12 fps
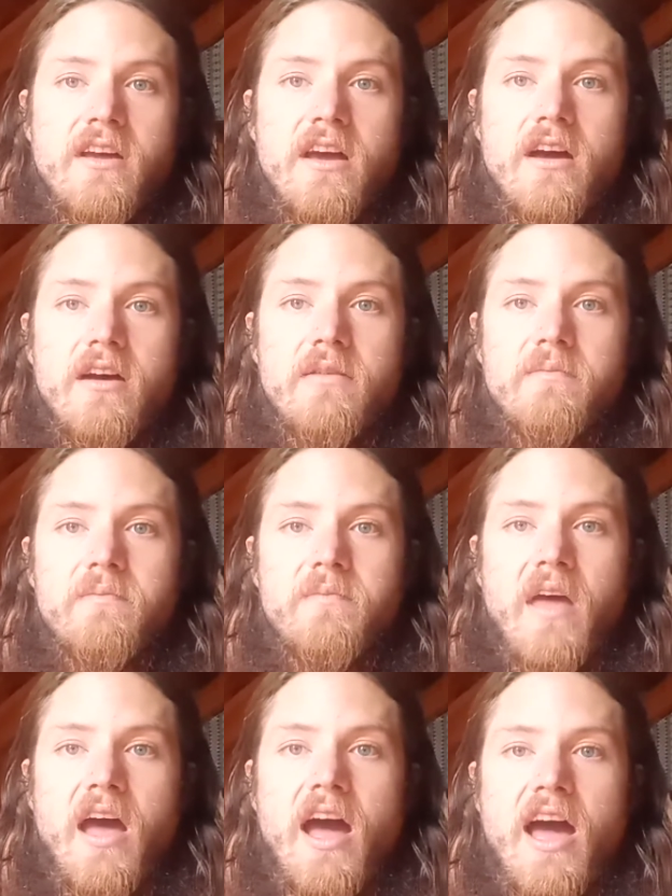
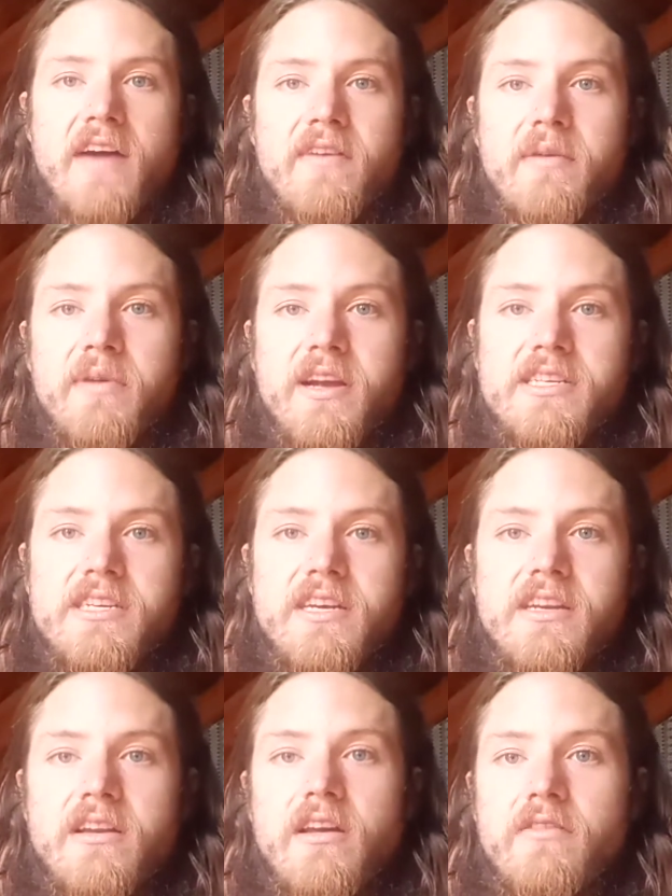a high
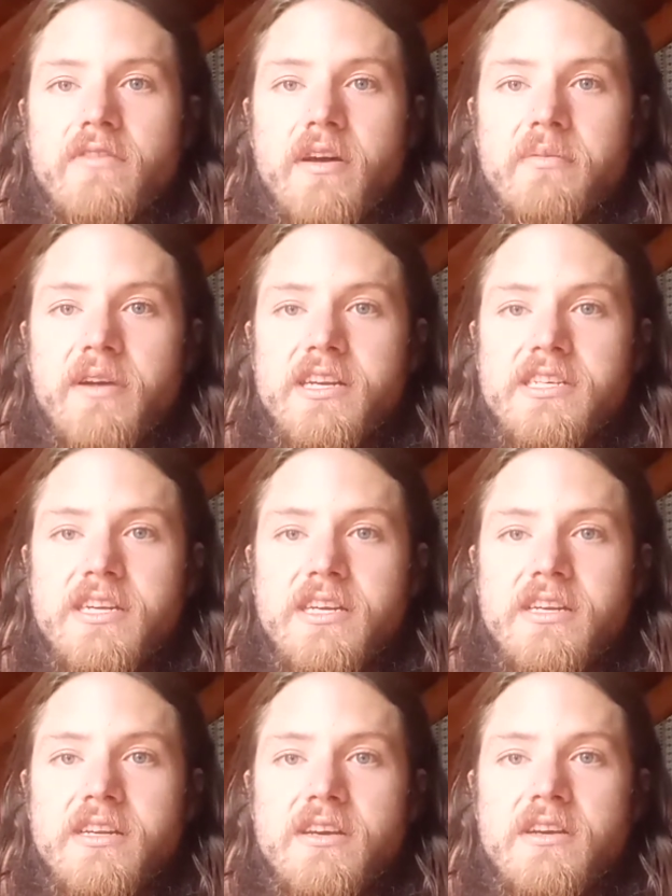vibration, low
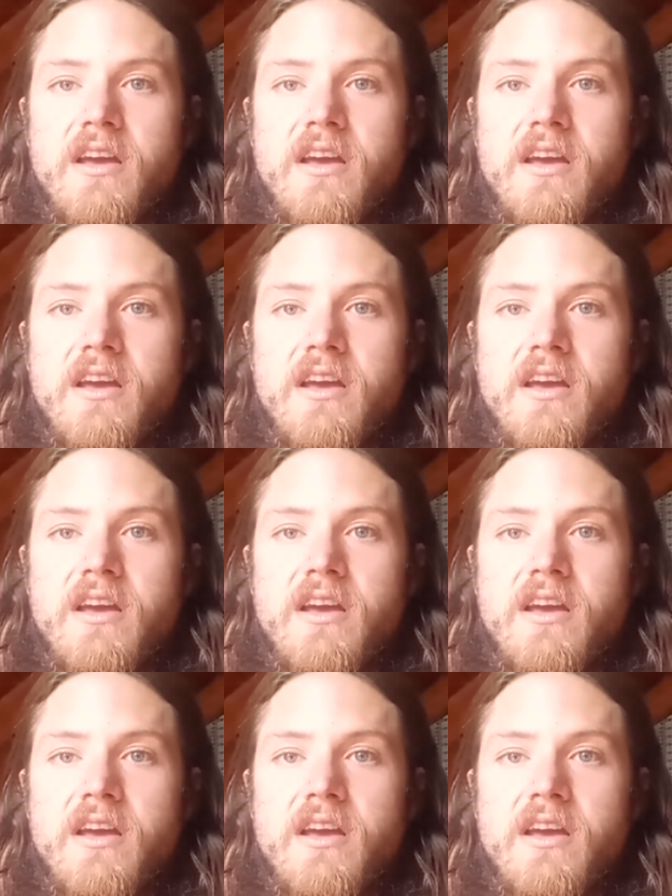vibration.